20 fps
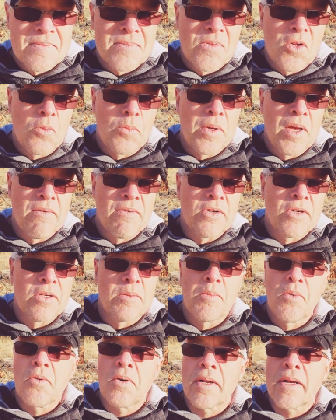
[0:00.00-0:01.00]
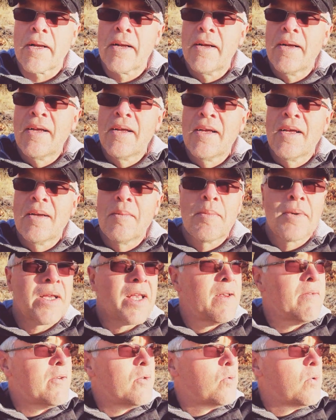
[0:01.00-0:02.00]
Hope you have a good morning. I
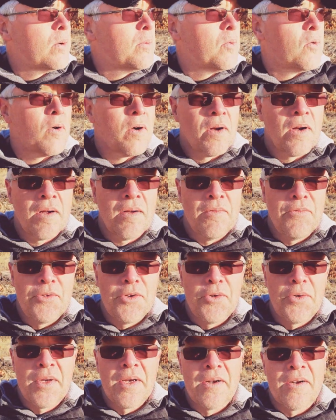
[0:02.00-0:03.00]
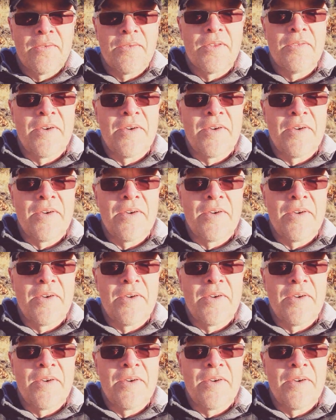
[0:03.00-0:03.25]
gave you one more view here of the